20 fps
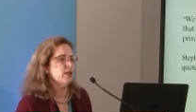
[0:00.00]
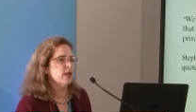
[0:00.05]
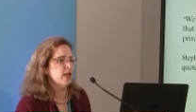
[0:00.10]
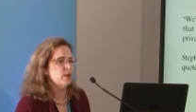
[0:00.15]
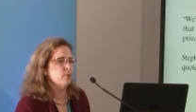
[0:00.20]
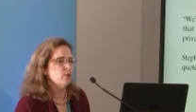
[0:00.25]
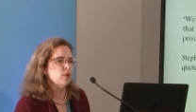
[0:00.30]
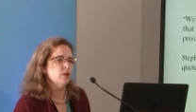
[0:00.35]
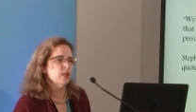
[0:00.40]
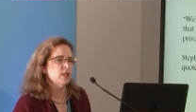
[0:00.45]

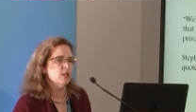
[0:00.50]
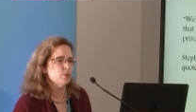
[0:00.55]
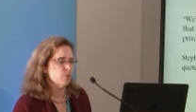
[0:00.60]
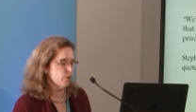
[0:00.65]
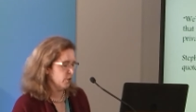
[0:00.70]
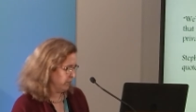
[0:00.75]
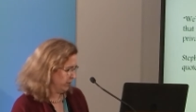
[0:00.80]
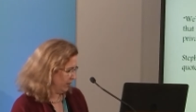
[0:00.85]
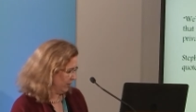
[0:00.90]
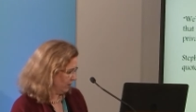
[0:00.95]
label is
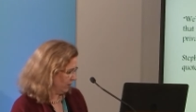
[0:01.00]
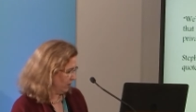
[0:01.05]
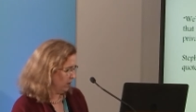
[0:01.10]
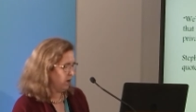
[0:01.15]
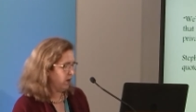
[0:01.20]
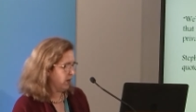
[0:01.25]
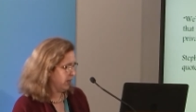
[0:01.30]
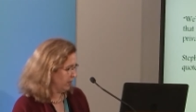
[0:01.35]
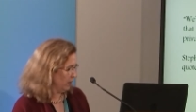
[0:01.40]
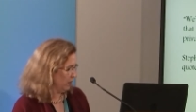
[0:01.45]
moving into
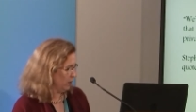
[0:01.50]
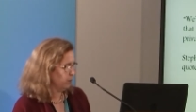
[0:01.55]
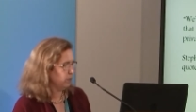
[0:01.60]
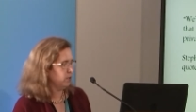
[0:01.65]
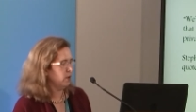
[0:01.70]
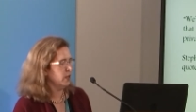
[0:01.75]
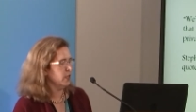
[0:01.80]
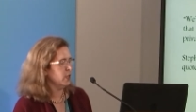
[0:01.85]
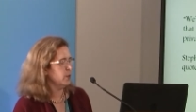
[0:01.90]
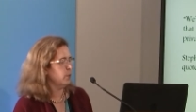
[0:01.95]
higher
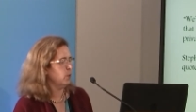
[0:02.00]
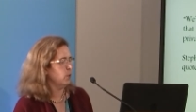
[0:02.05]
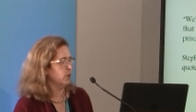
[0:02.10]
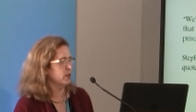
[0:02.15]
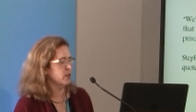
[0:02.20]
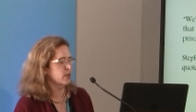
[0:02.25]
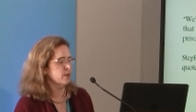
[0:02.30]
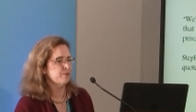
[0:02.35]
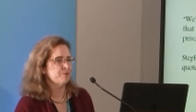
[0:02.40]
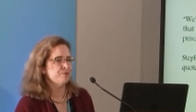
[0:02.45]
price
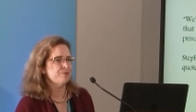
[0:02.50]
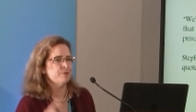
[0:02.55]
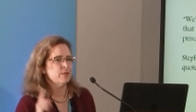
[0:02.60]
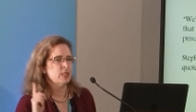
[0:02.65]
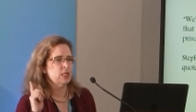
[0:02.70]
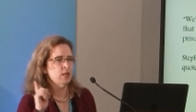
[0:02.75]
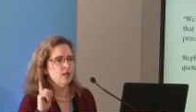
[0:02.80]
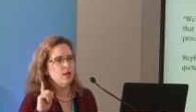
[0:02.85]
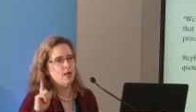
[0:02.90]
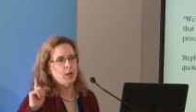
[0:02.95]
points.
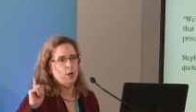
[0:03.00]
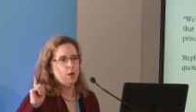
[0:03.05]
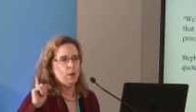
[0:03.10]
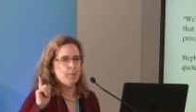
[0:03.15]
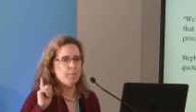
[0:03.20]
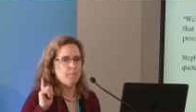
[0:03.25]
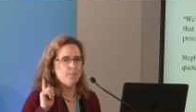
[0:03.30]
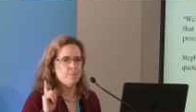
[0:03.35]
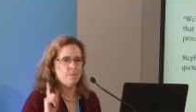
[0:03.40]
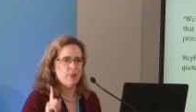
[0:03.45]

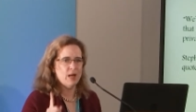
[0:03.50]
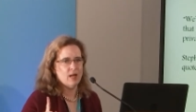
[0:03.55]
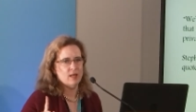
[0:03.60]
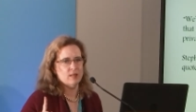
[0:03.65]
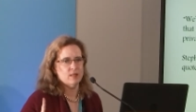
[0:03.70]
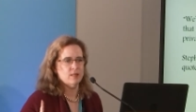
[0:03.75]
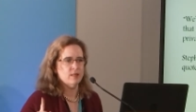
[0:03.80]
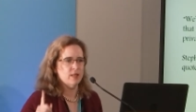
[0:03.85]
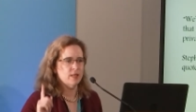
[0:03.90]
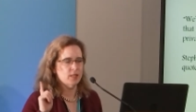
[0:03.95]

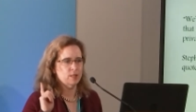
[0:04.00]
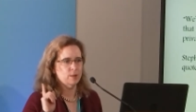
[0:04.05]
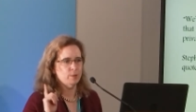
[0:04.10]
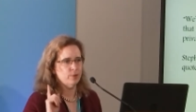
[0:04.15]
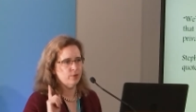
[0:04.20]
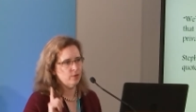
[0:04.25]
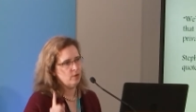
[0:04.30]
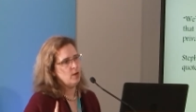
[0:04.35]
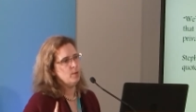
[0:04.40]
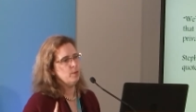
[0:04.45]
But there's a
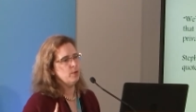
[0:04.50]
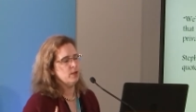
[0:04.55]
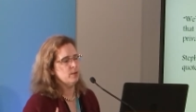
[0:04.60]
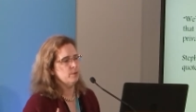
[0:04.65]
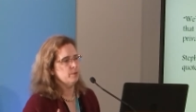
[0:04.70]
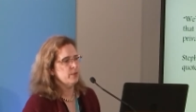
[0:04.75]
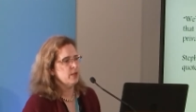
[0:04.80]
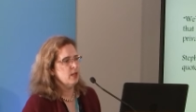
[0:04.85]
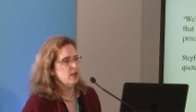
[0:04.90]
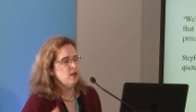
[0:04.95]

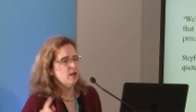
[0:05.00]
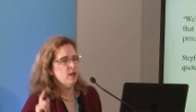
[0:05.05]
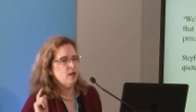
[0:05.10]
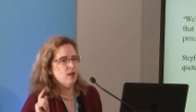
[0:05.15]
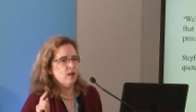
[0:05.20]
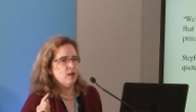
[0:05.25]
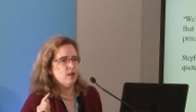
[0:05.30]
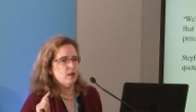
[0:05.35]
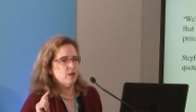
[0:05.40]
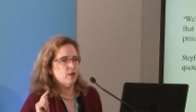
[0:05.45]
problem.
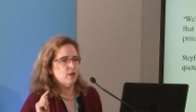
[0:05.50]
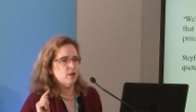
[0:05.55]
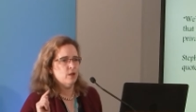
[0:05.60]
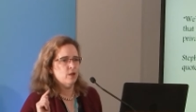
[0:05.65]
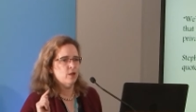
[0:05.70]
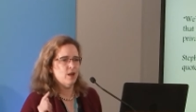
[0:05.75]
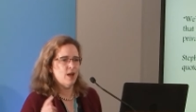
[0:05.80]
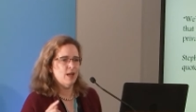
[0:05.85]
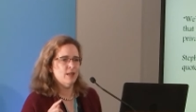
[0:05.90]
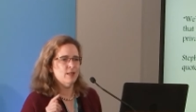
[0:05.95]

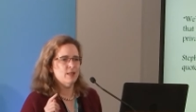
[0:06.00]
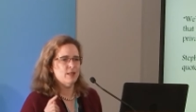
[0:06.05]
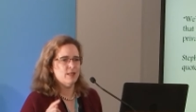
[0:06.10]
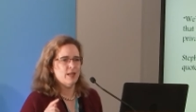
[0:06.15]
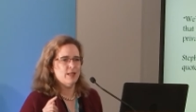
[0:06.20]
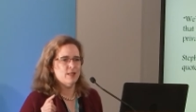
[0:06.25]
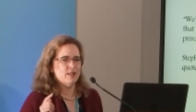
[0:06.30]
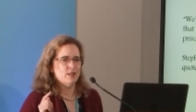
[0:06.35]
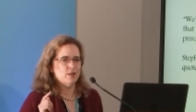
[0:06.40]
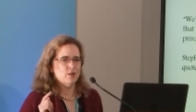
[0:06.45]
United
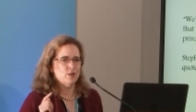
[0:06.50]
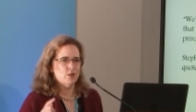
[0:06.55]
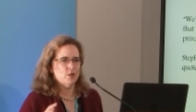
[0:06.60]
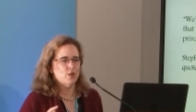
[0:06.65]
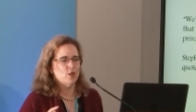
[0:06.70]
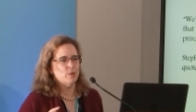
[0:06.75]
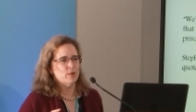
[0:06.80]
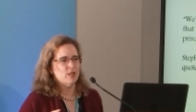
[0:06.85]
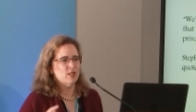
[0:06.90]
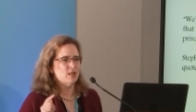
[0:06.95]
States
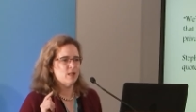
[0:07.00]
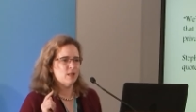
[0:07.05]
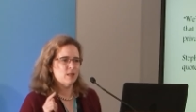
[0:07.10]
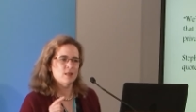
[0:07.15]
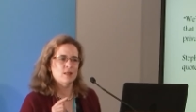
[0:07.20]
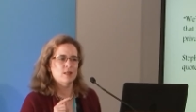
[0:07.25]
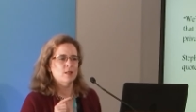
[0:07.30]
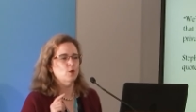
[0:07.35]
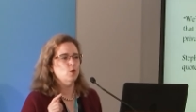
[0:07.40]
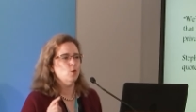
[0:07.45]
consumers
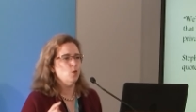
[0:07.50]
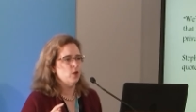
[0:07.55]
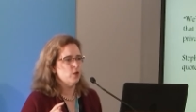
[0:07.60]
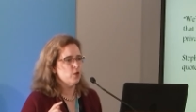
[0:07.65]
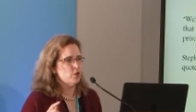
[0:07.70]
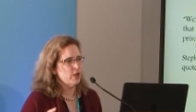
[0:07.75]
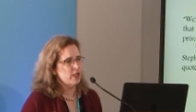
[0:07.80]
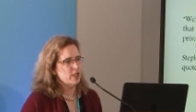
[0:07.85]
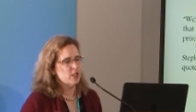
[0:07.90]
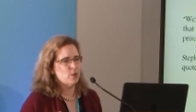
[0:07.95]
still want
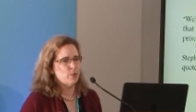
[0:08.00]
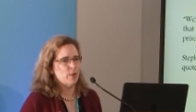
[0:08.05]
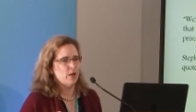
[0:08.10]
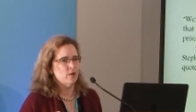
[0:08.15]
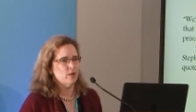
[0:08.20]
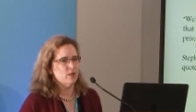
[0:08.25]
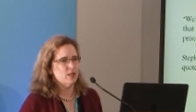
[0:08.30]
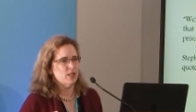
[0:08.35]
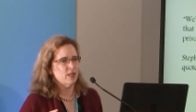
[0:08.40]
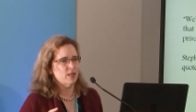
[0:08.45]

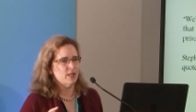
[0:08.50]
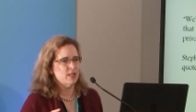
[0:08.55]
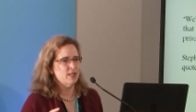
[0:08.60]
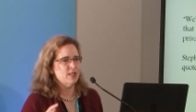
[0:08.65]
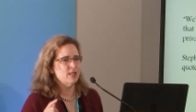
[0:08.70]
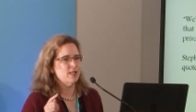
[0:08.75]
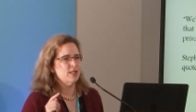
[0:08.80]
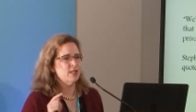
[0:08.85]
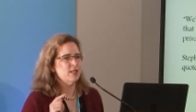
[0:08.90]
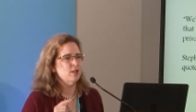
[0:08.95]
transparency. They
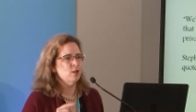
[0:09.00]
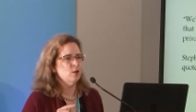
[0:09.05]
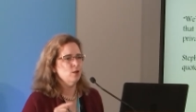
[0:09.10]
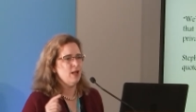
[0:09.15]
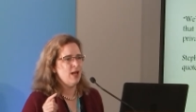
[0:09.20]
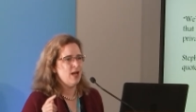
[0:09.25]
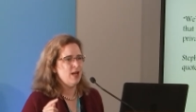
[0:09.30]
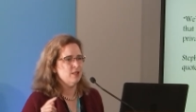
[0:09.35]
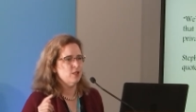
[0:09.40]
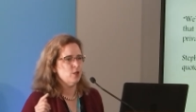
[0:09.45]
still
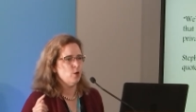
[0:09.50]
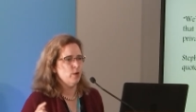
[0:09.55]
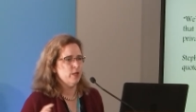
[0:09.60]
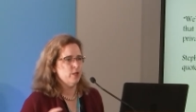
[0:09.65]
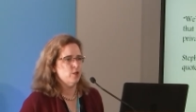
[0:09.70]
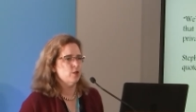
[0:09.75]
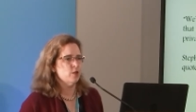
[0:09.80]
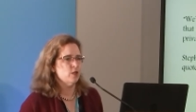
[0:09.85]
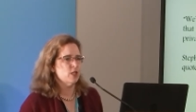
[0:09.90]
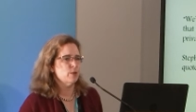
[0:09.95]
ask
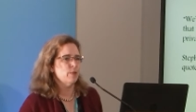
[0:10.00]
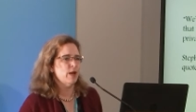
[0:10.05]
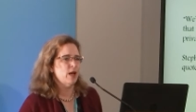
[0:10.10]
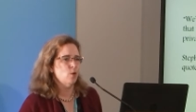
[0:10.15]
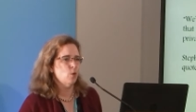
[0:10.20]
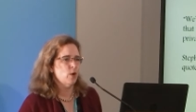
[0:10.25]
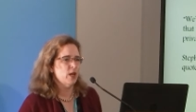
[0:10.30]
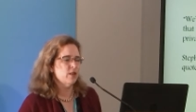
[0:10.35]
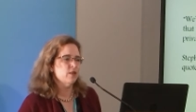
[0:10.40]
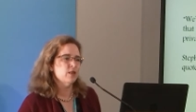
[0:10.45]
questions
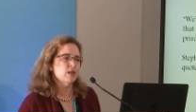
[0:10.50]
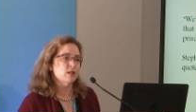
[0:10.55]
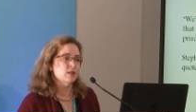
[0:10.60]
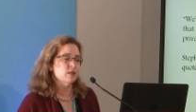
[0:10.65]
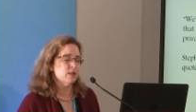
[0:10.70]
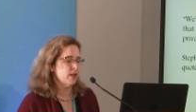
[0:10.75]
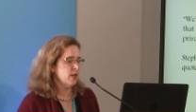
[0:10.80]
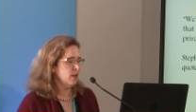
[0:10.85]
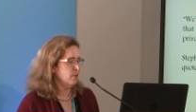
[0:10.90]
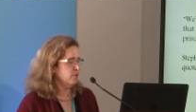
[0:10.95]
about where
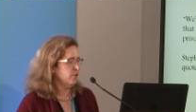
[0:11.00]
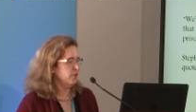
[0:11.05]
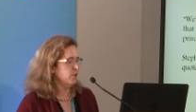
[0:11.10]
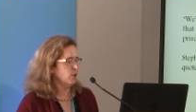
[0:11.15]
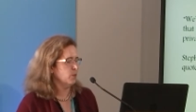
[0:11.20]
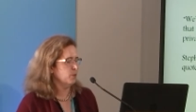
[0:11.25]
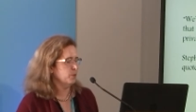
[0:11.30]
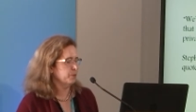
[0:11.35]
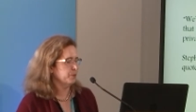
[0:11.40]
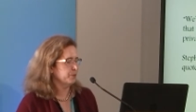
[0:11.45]
things come
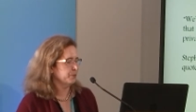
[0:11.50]
from.